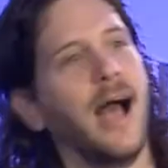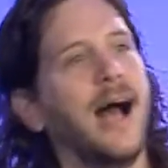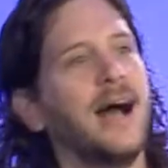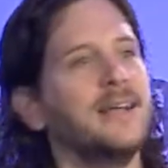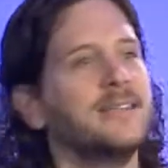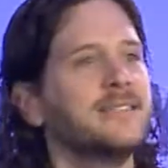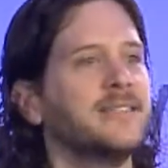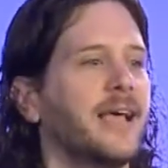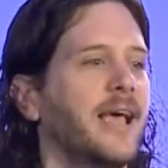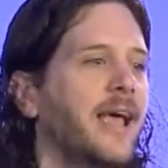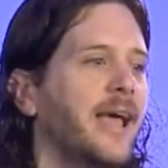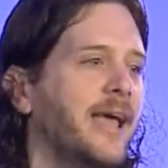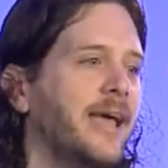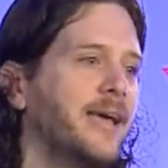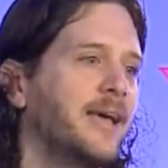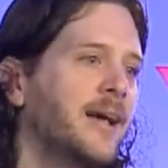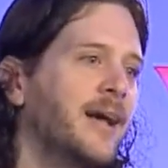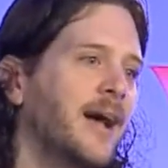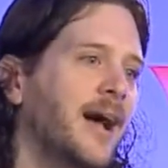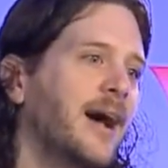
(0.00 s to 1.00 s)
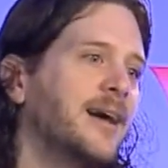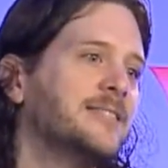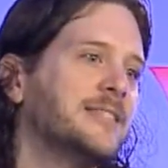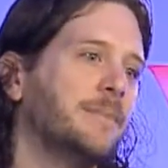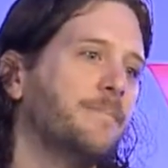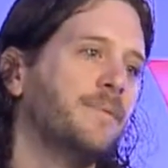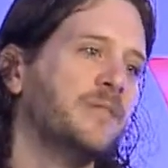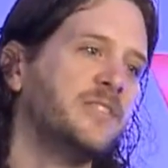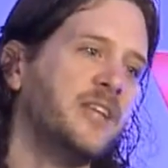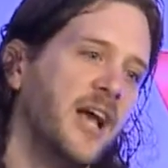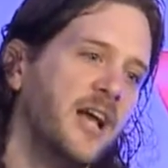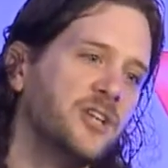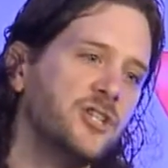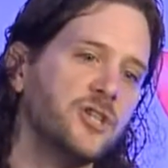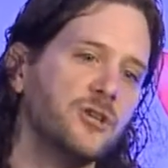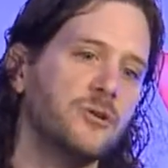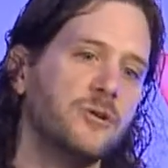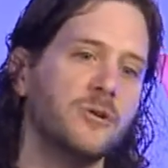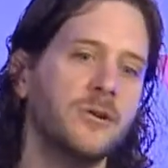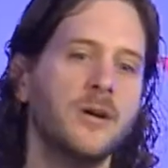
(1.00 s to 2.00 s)
as a
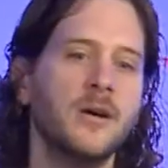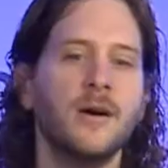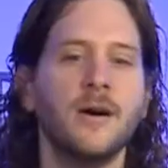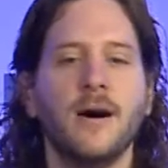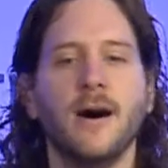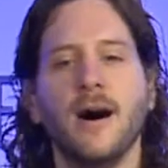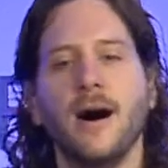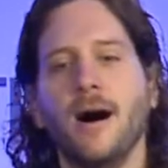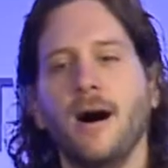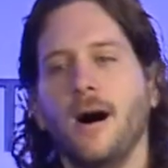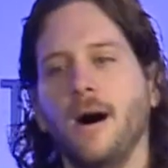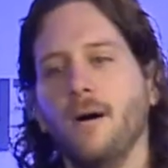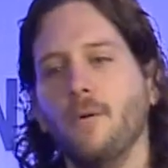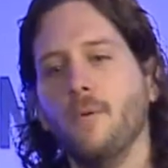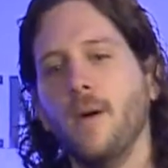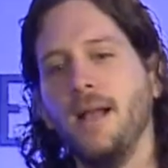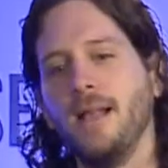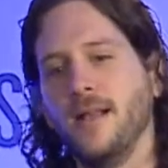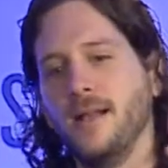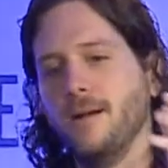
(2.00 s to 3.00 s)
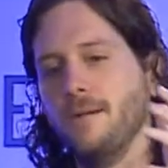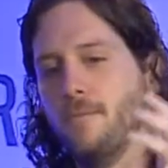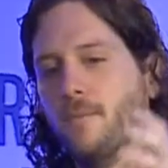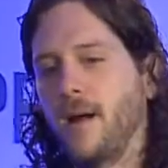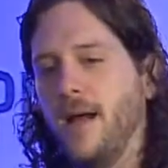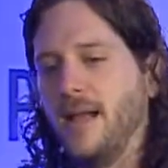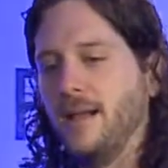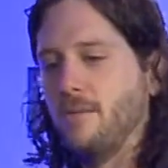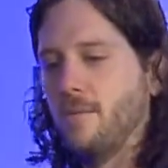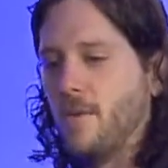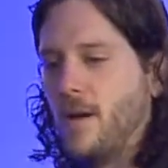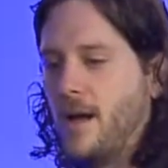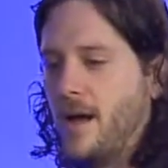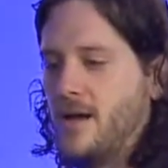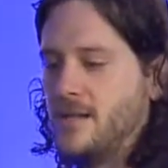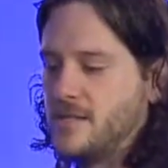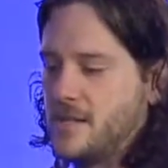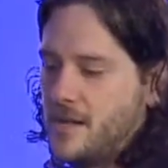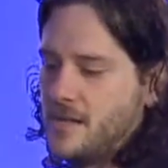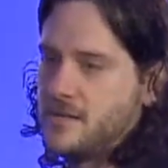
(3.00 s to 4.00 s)
potential
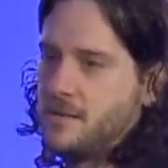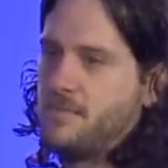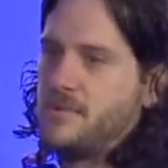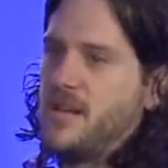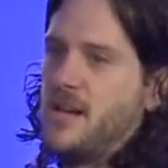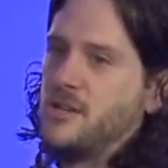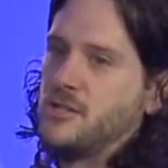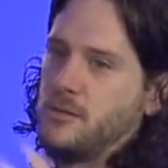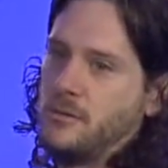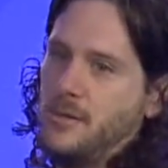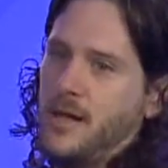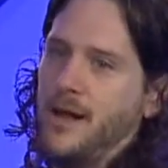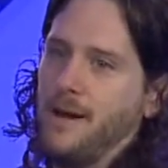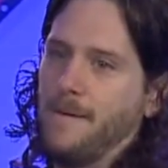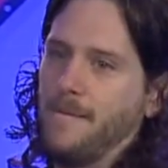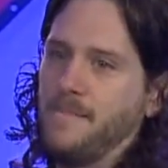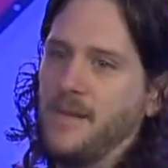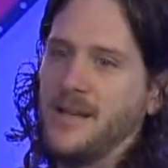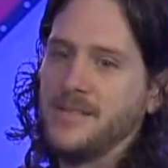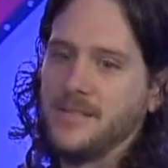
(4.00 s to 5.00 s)
as a potential layer